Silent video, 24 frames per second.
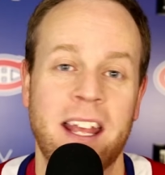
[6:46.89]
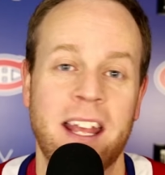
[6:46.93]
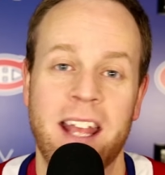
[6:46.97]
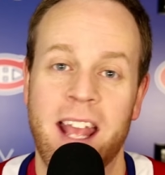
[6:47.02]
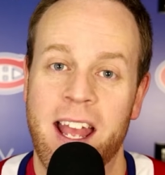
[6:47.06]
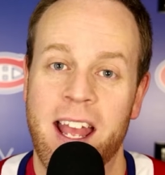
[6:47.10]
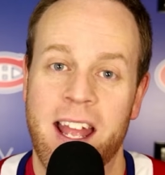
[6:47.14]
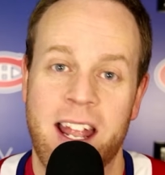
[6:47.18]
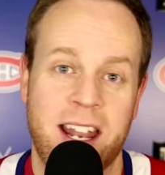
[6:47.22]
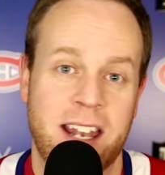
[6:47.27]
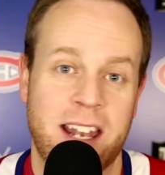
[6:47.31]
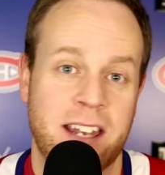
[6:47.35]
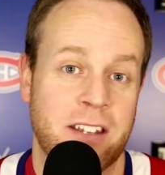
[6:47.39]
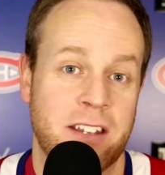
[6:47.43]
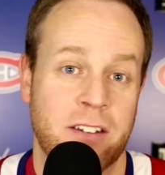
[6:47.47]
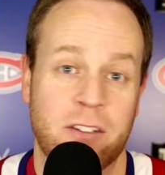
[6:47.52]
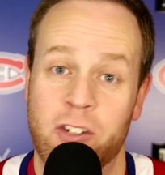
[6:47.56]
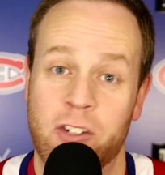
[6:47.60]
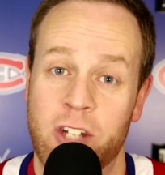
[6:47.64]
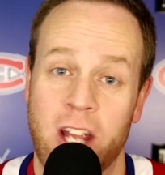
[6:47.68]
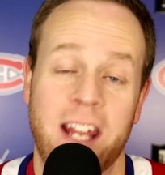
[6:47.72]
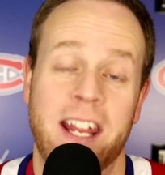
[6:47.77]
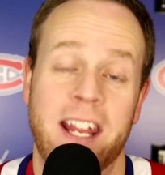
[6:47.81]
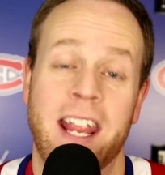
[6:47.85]
and
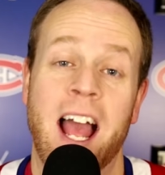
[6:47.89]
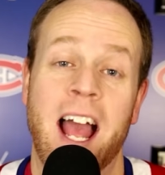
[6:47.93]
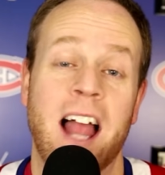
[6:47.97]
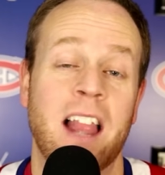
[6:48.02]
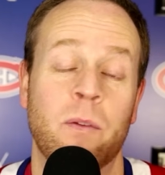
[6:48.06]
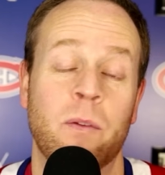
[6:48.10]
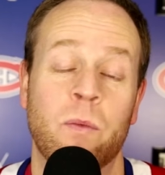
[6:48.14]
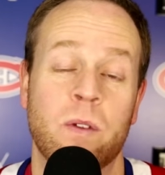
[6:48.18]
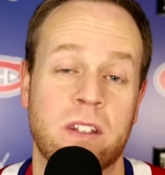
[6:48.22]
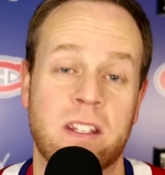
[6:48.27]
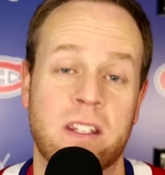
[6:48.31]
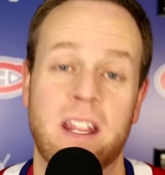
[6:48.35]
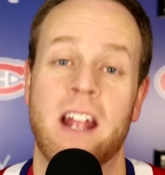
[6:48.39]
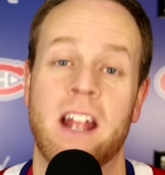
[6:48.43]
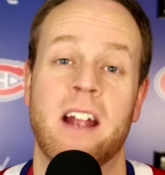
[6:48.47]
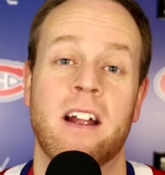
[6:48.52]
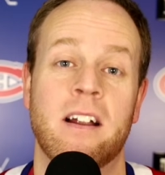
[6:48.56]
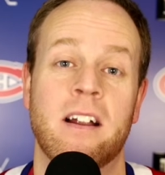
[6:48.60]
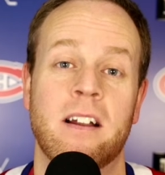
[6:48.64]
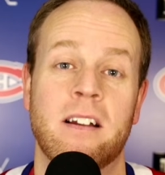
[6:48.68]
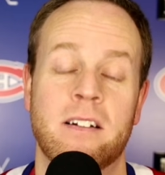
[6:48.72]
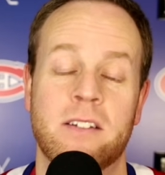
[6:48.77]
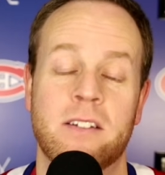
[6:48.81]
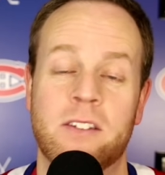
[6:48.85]
Jake Allen was
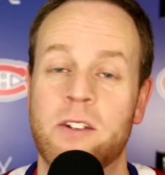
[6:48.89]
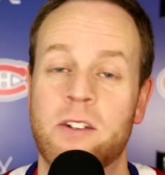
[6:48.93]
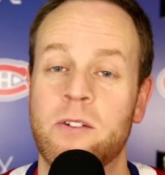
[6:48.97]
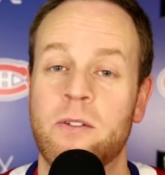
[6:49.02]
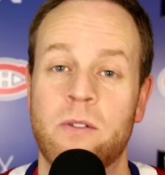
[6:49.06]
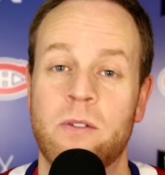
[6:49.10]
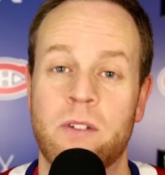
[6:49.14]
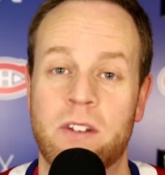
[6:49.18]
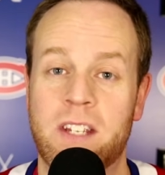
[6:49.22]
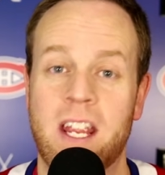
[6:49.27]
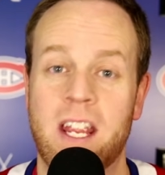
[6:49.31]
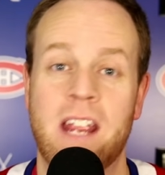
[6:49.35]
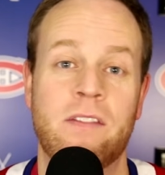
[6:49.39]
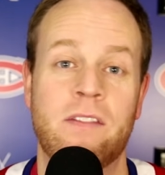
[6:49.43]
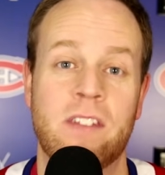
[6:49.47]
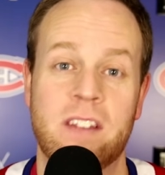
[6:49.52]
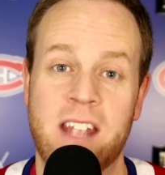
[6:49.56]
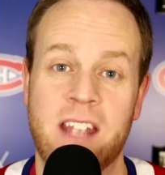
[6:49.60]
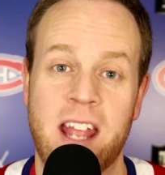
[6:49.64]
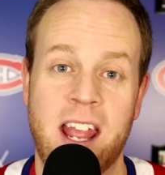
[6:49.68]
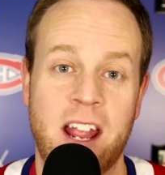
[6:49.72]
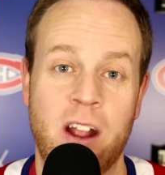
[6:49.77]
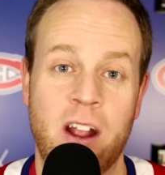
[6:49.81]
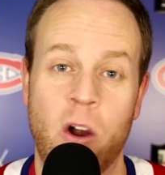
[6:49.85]
there to save the
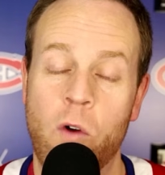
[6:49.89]
day.